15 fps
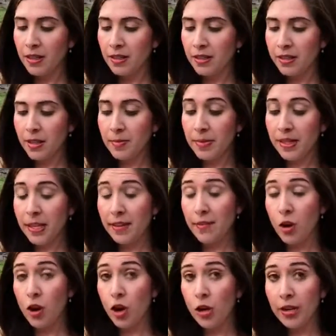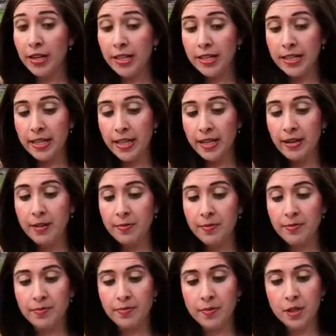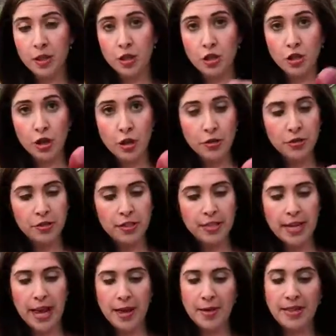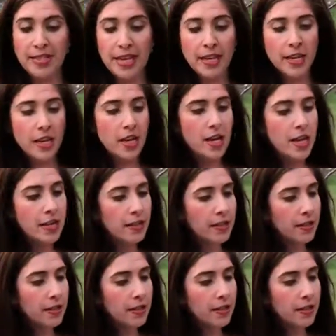Something I've already did to show you today is I cut